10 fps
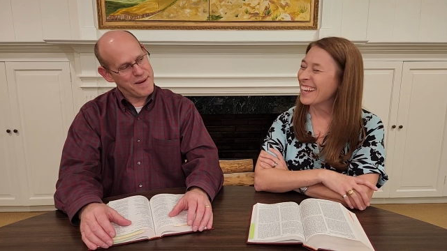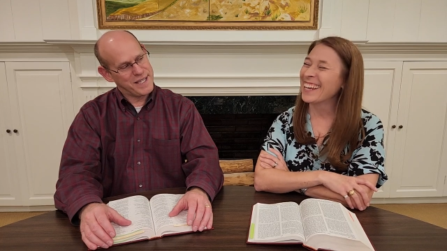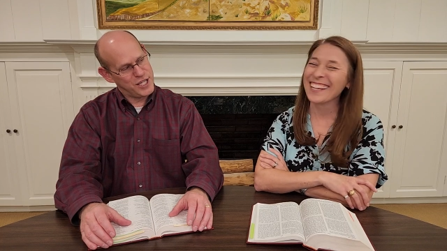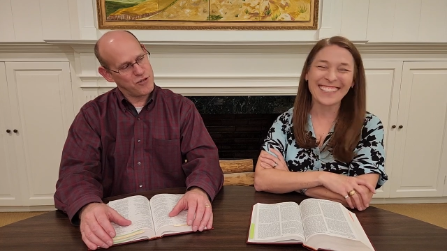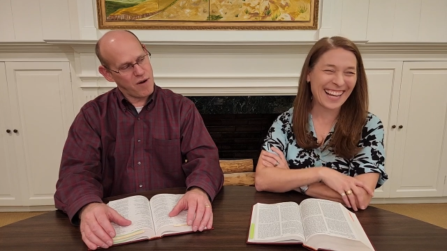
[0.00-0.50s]

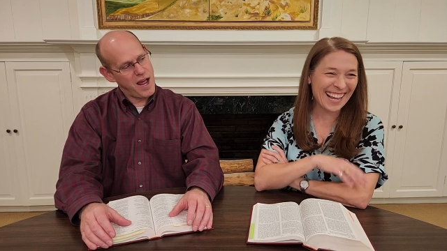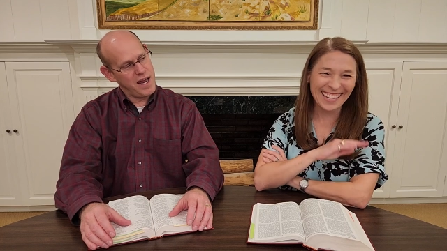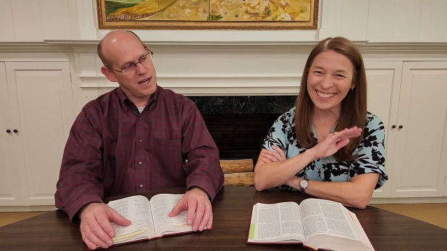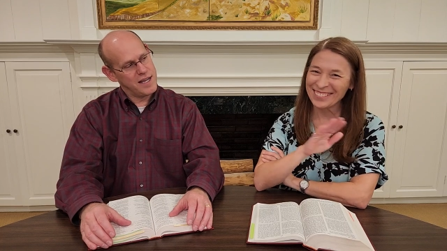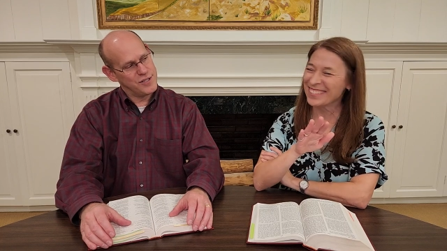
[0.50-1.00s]
Speaker 1: message, right?
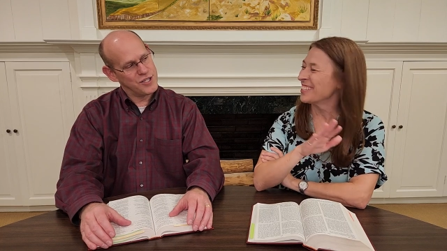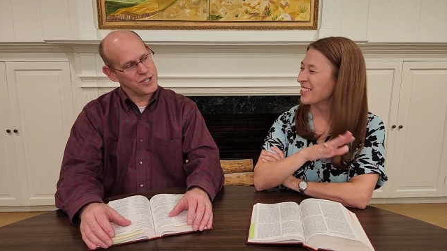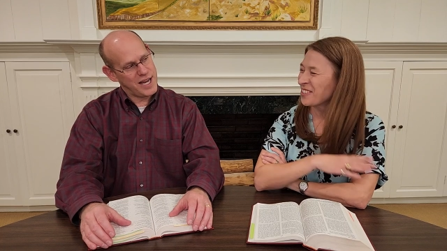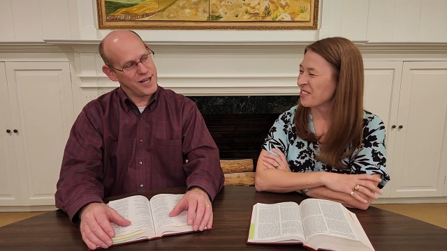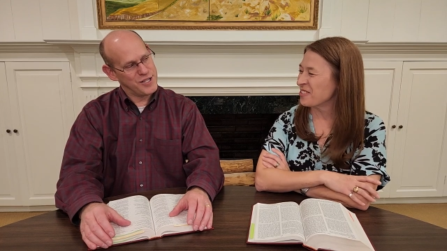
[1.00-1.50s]
It's just kind
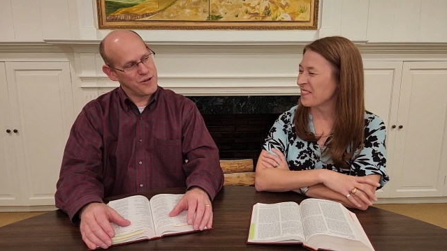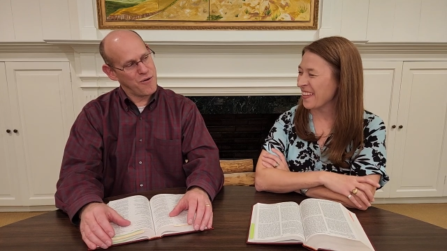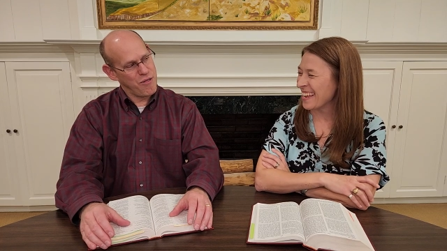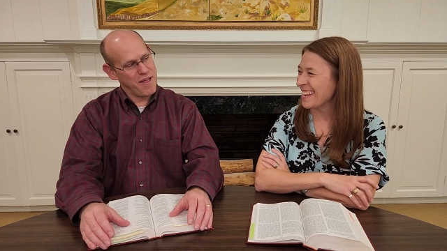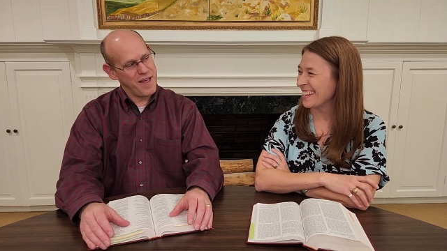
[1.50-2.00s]
of this whole
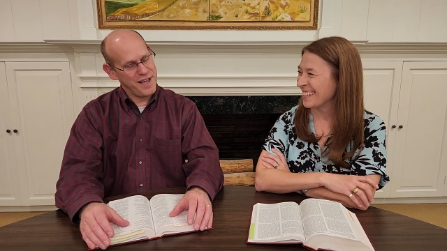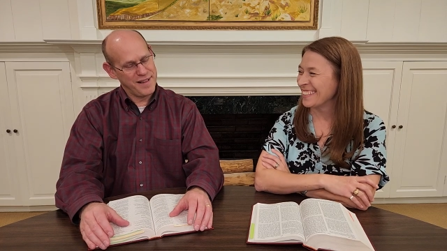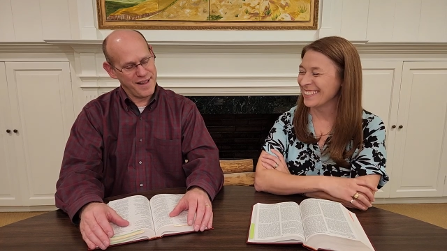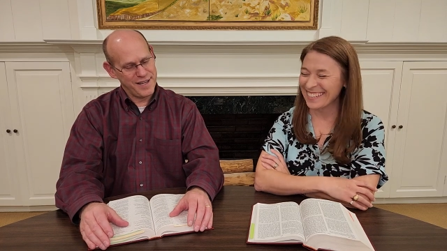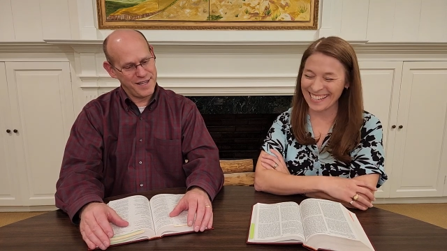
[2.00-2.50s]
thing.
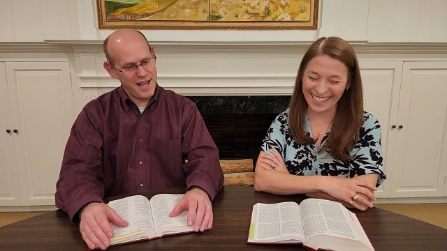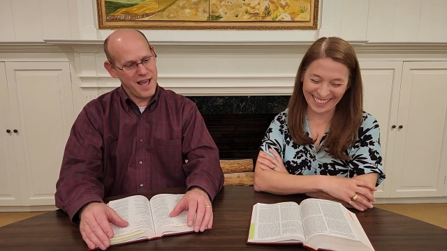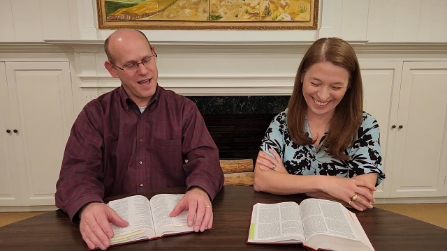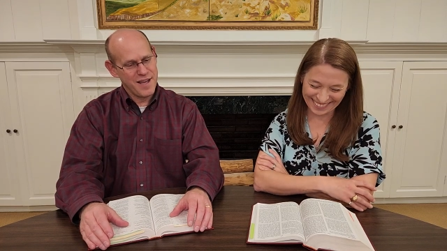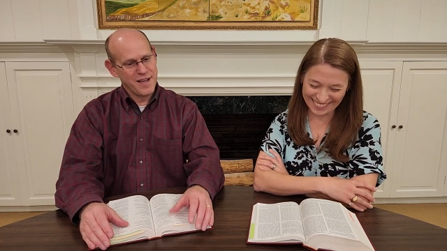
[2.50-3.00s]
Like, yeah. yeah,
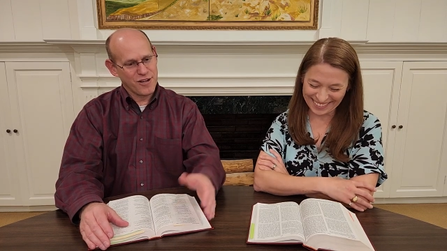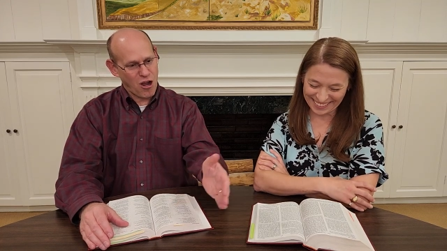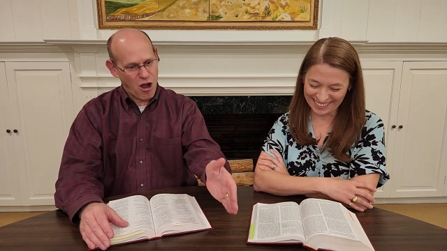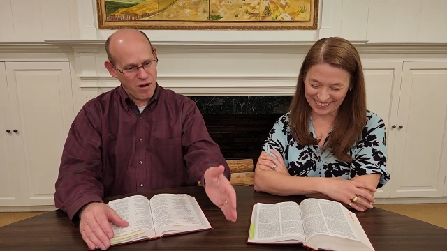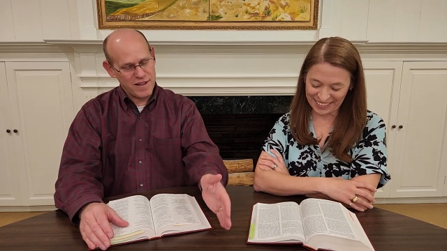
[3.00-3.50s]

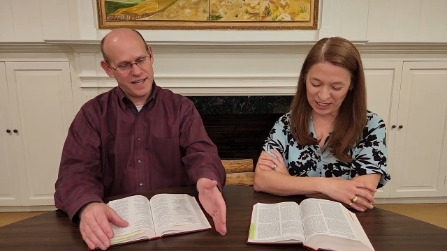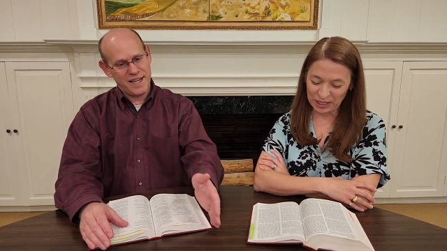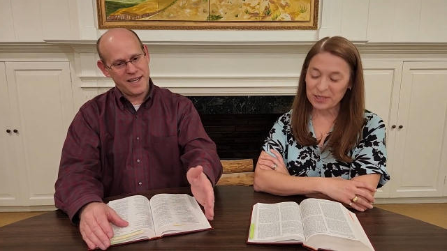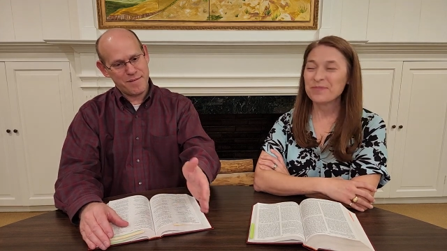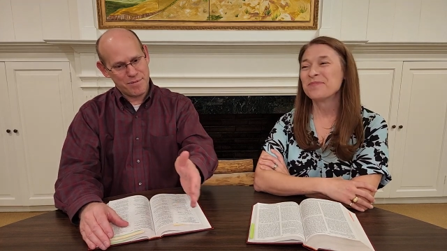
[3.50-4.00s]

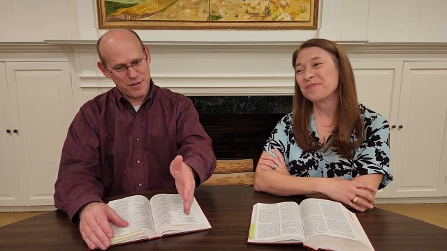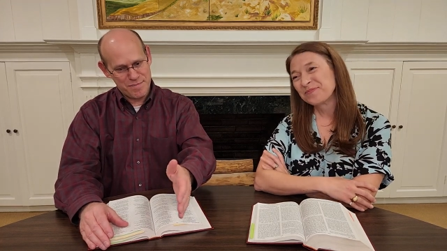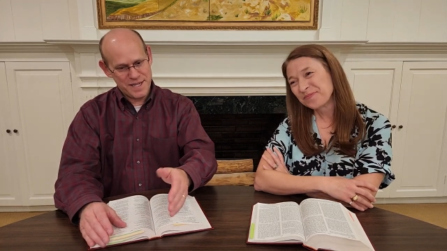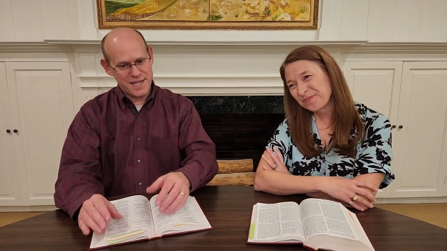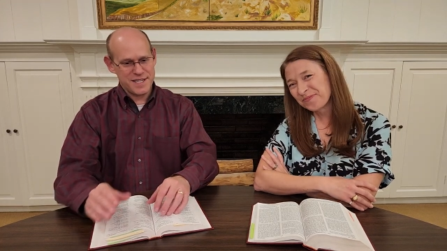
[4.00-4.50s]
calling,
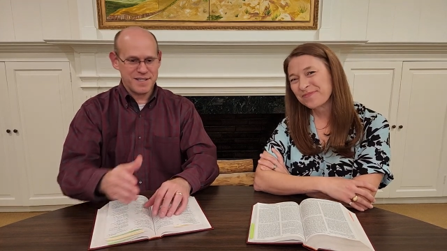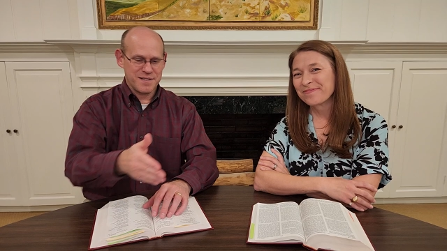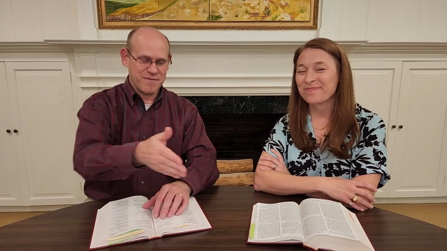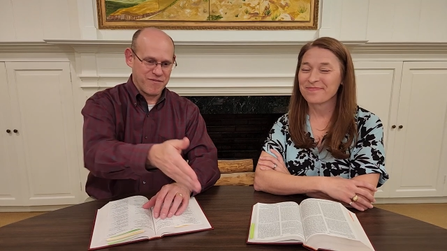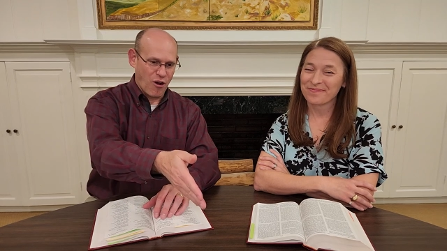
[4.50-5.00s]
purpose,
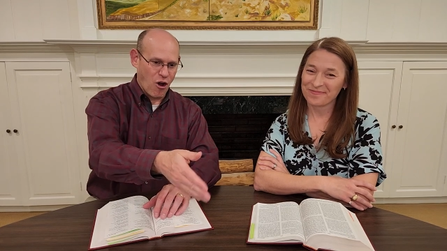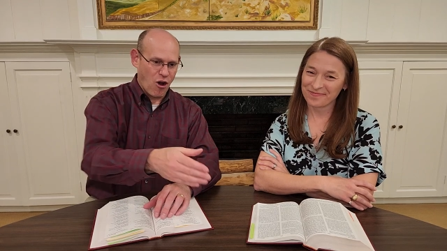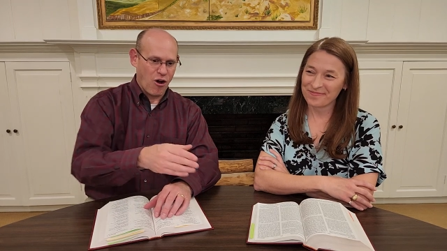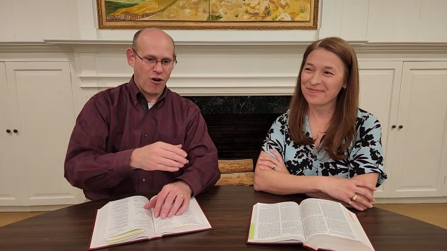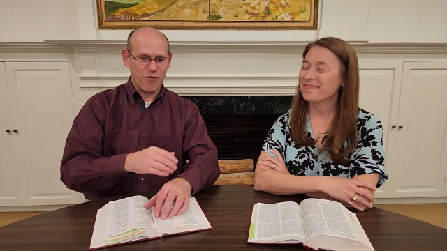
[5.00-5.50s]

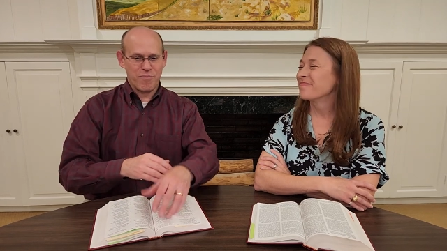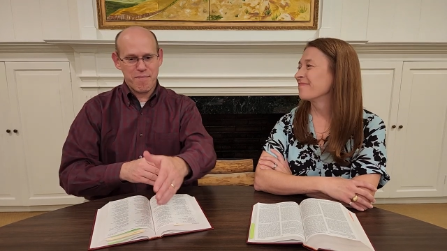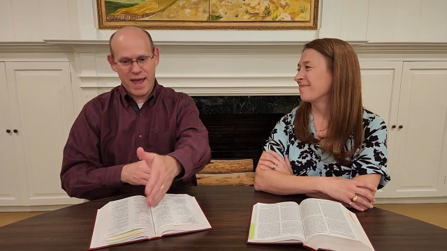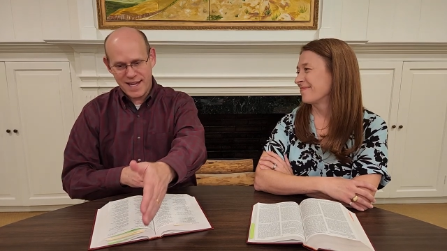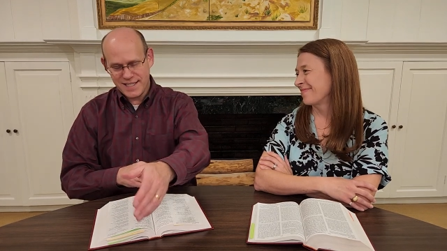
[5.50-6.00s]
fall,
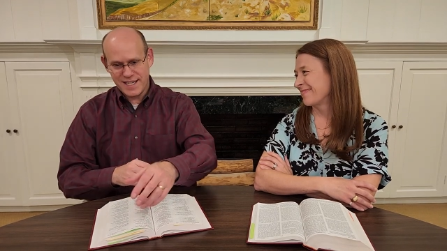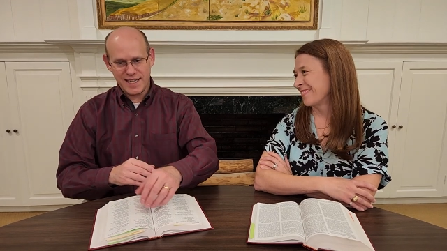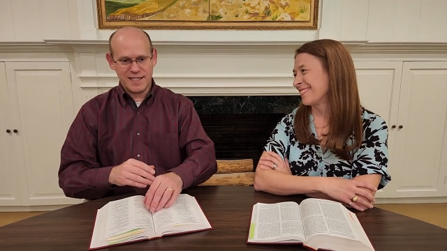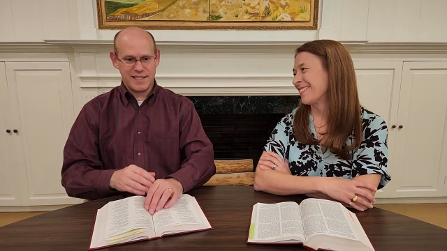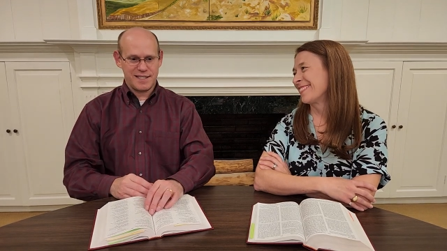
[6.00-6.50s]

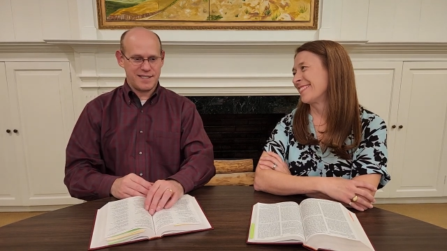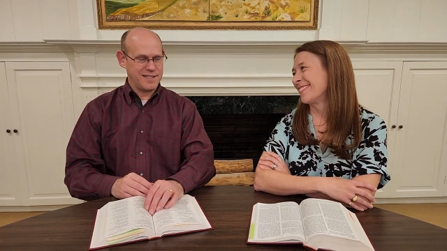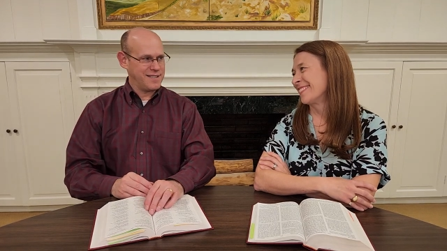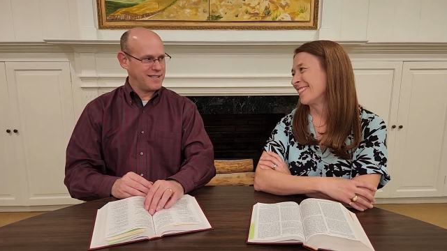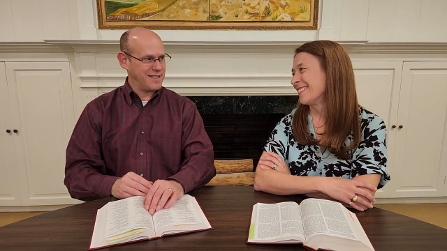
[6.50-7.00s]
repentance,
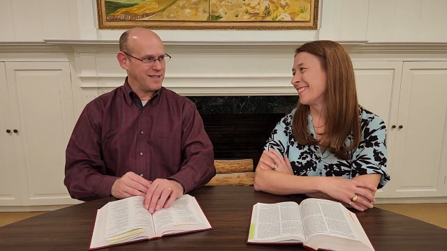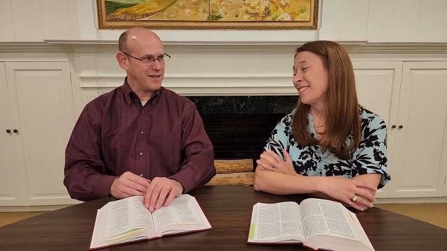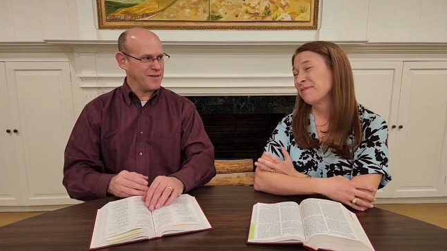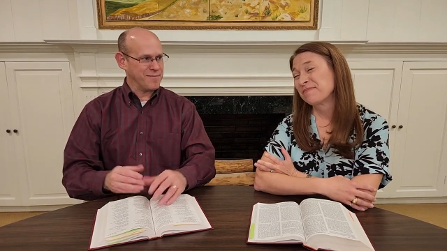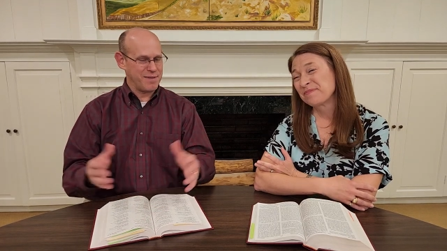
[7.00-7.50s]
you
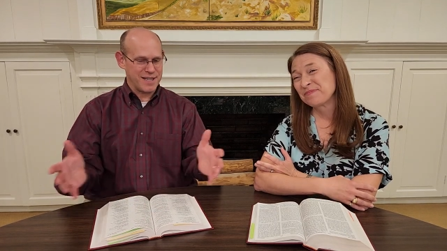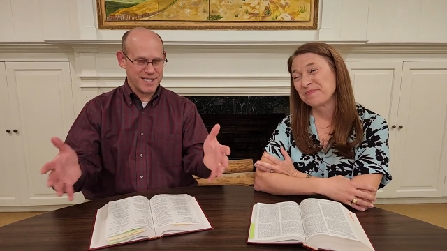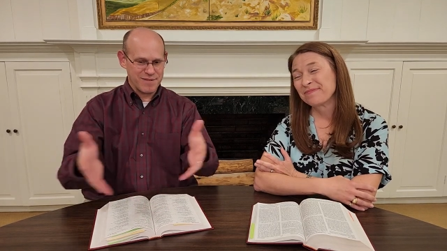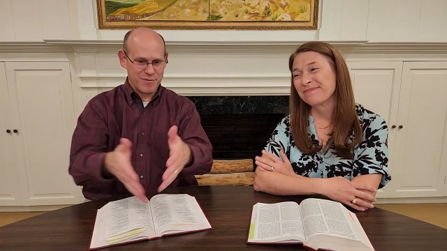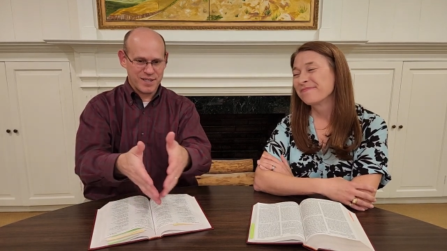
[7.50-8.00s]
know, because
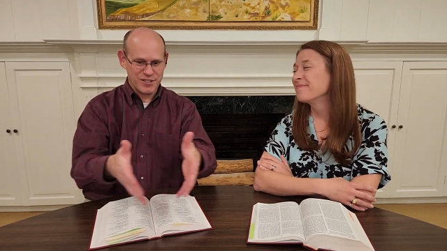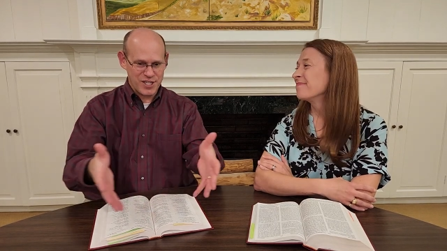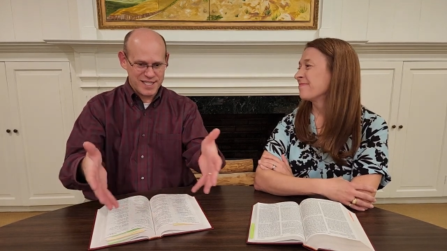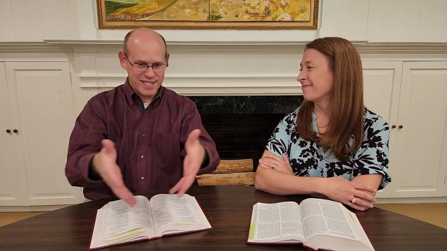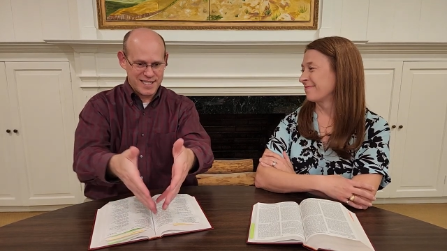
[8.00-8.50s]
of what
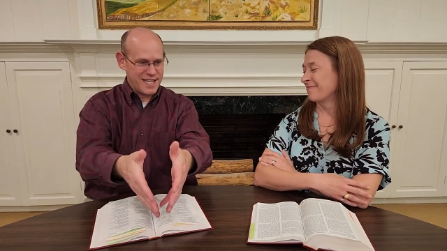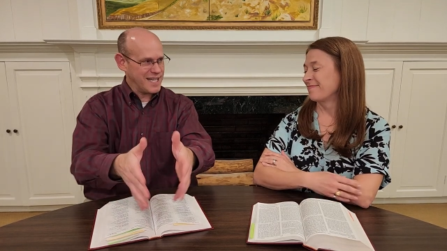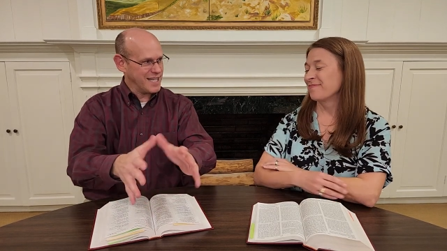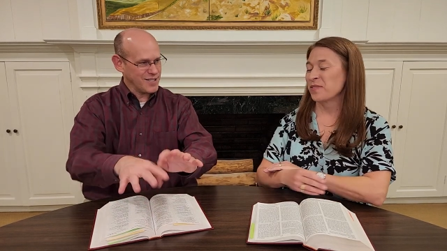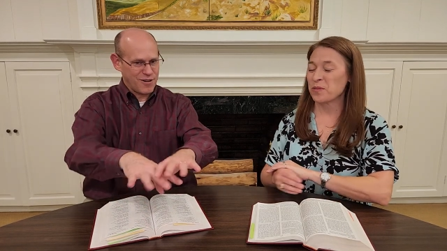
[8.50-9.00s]
Jesus did.
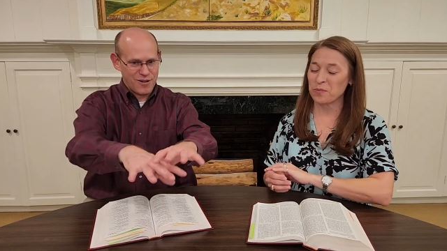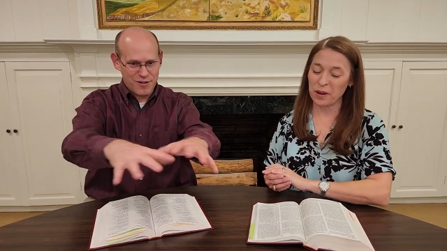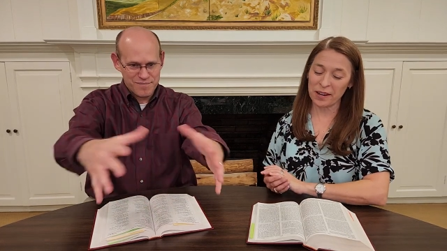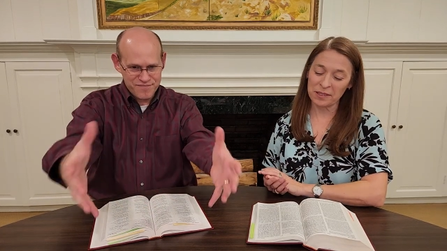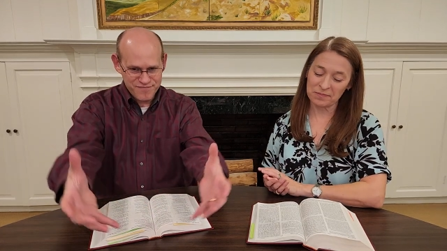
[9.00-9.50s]
It's all, right.